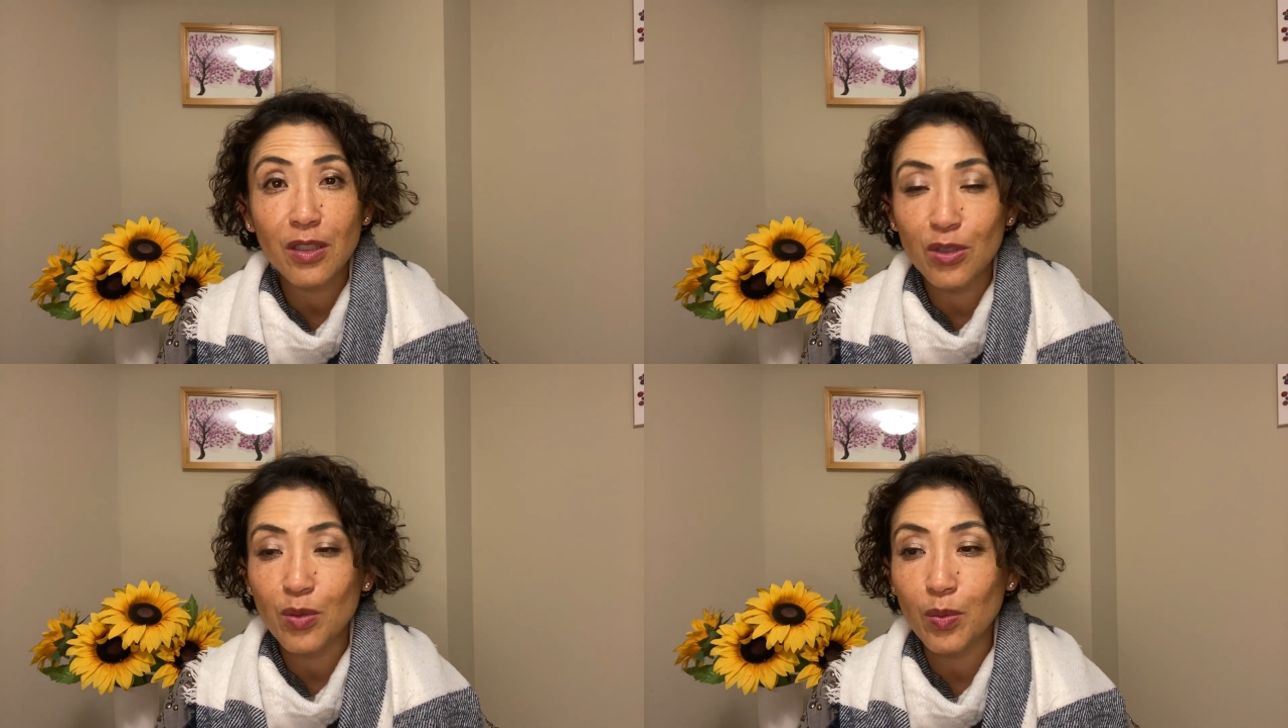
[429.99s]

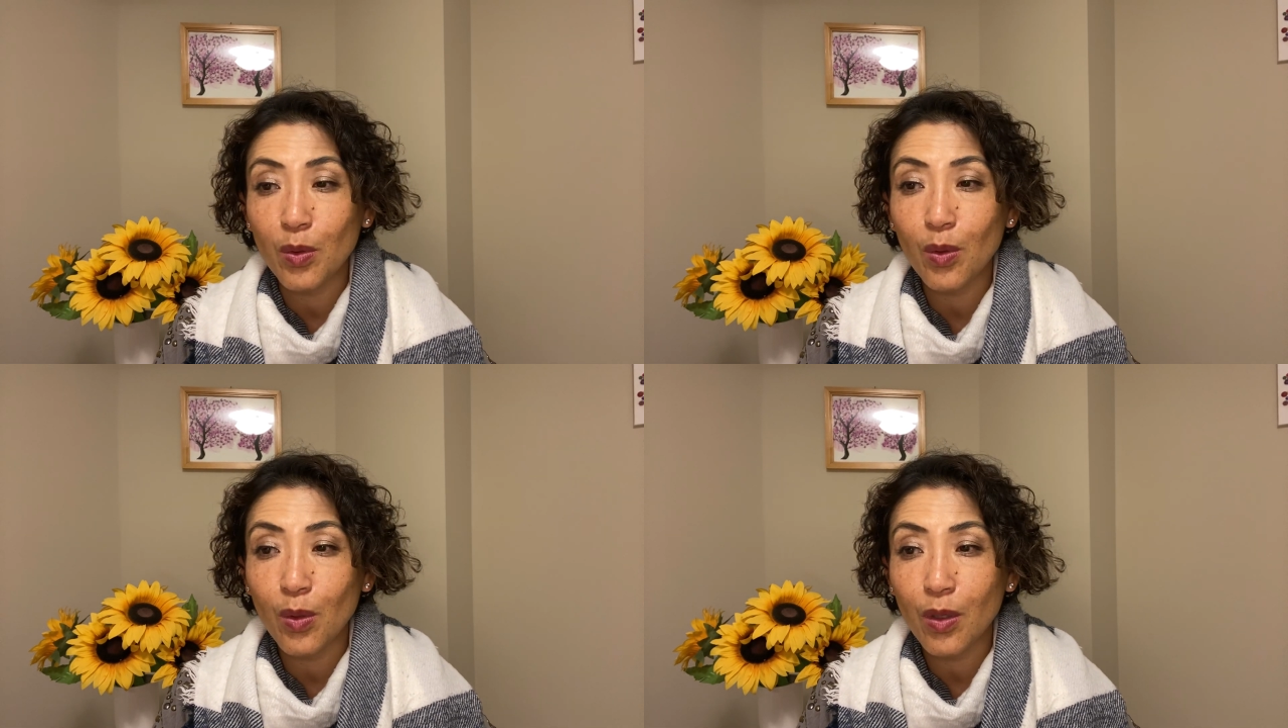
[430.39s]

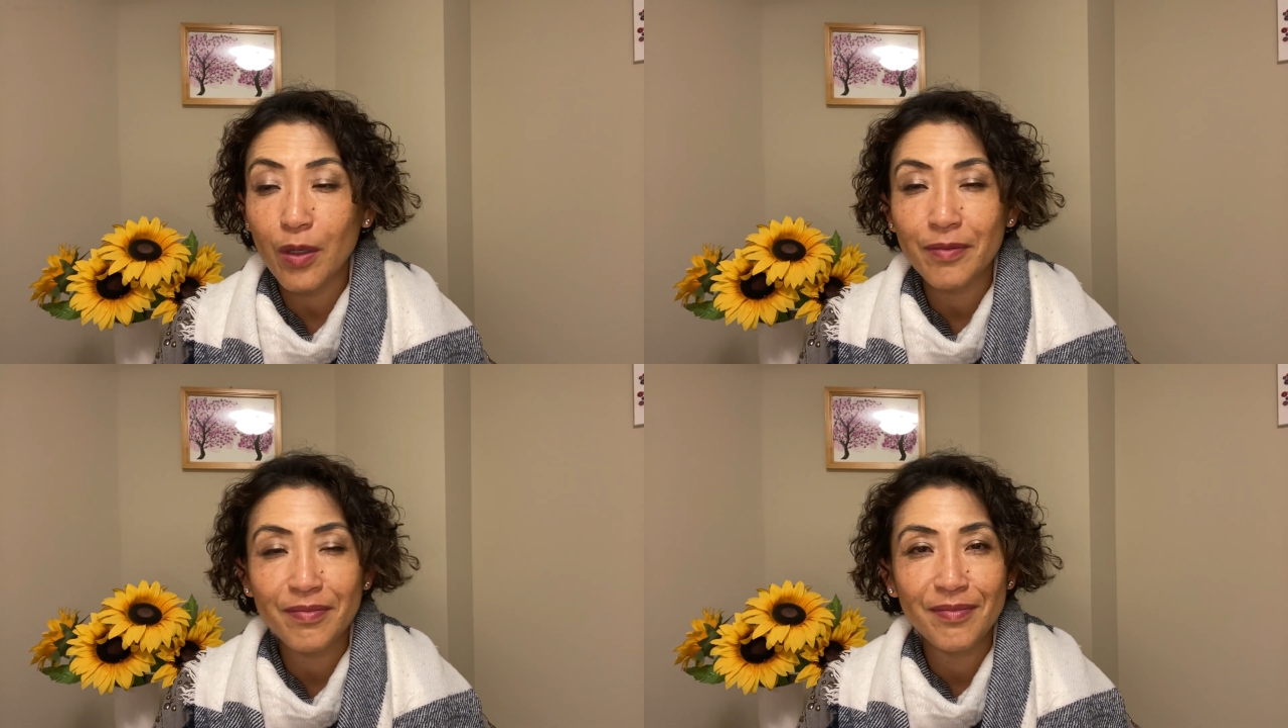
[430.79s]

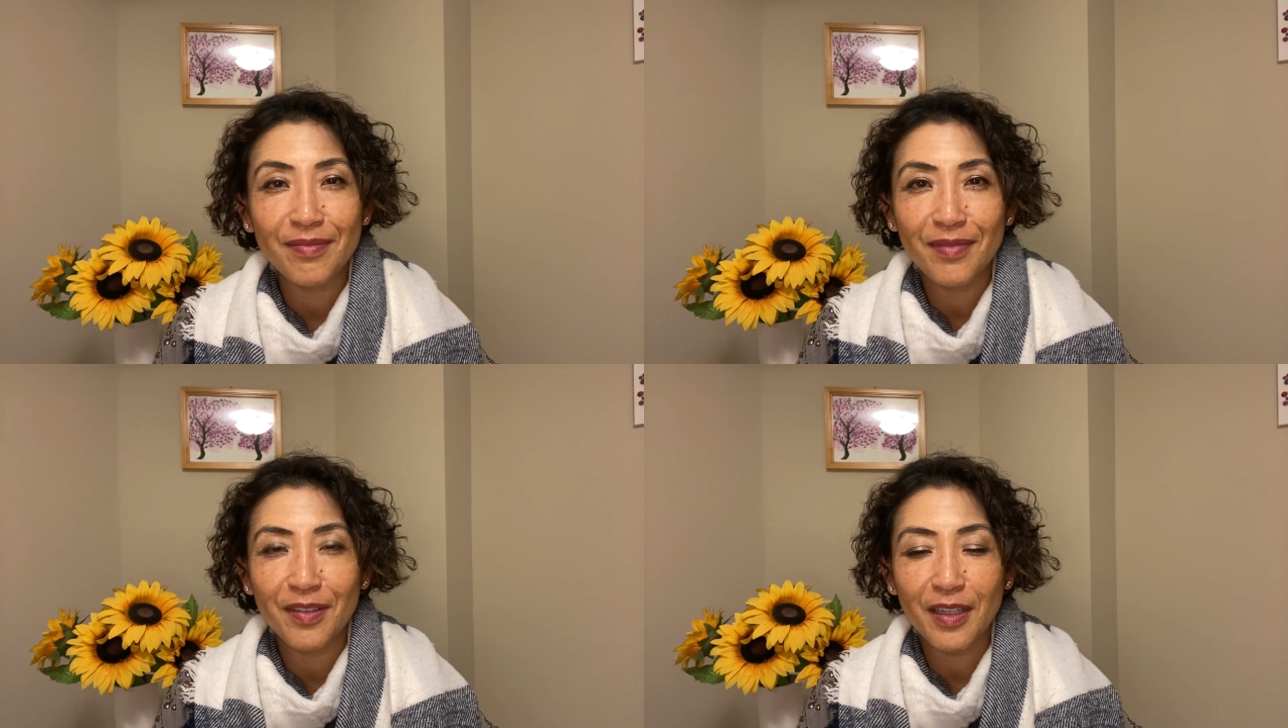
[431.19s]
explore,
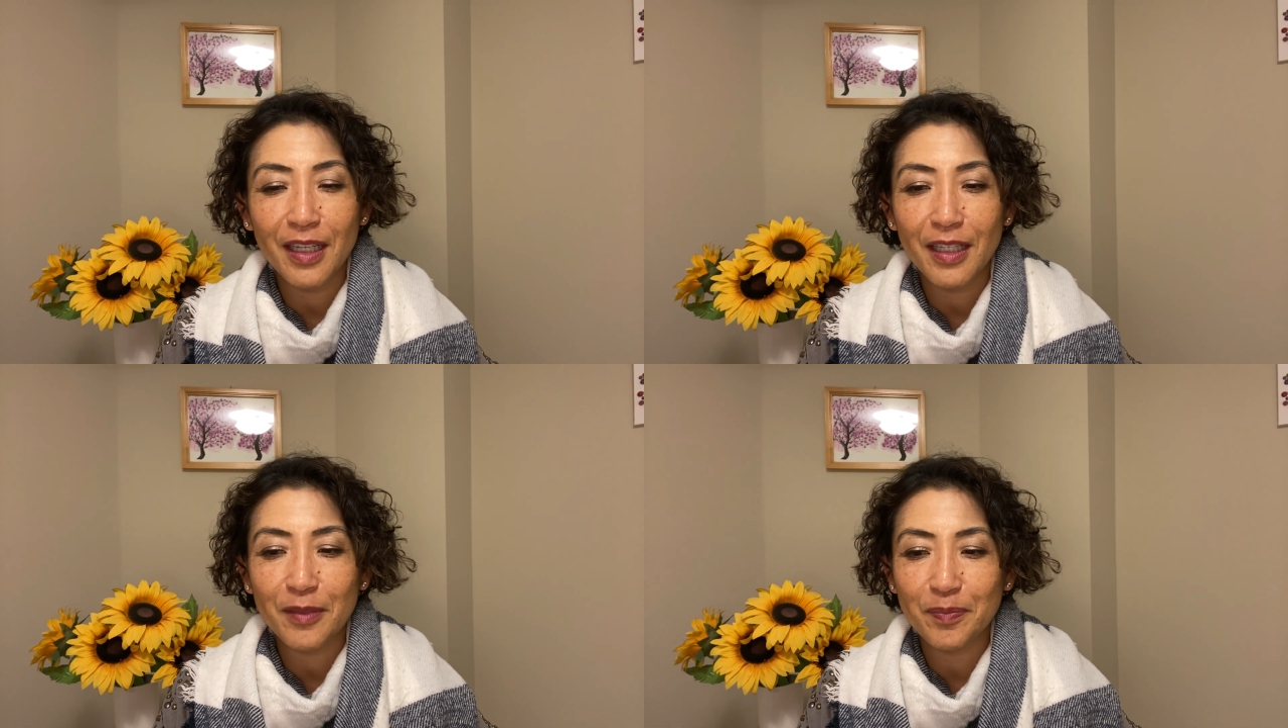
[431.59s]

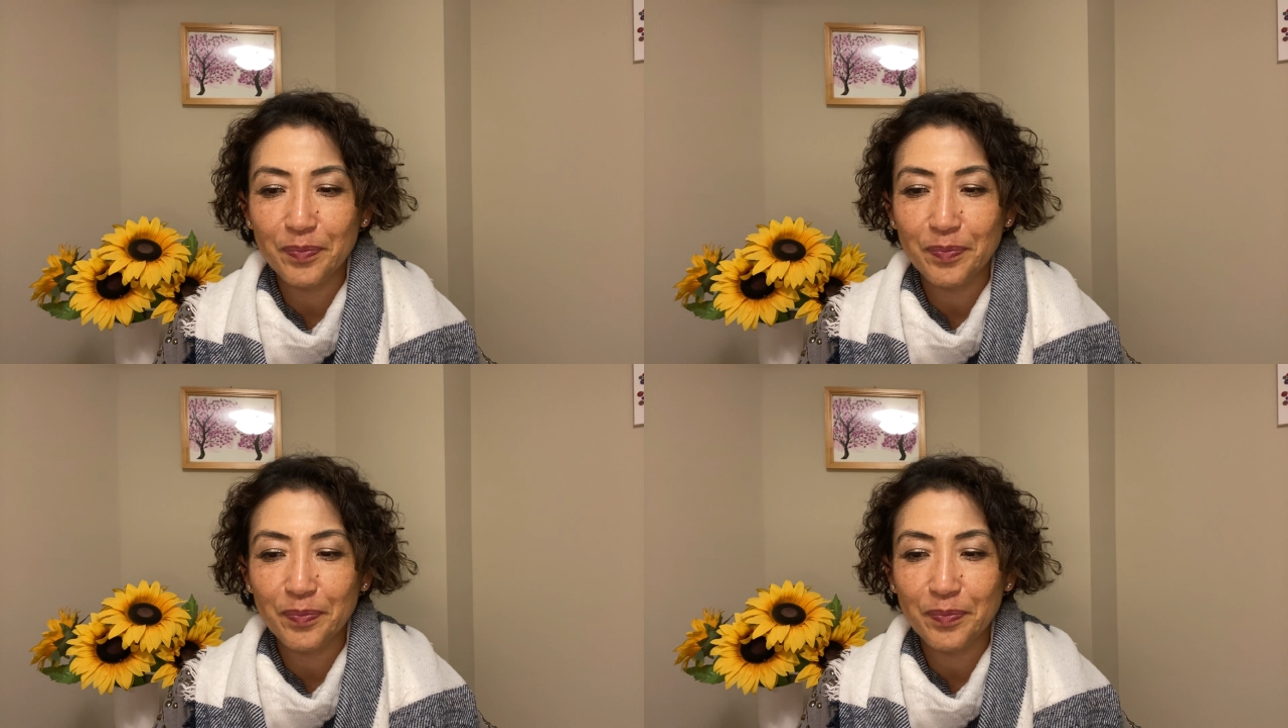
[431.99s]
right?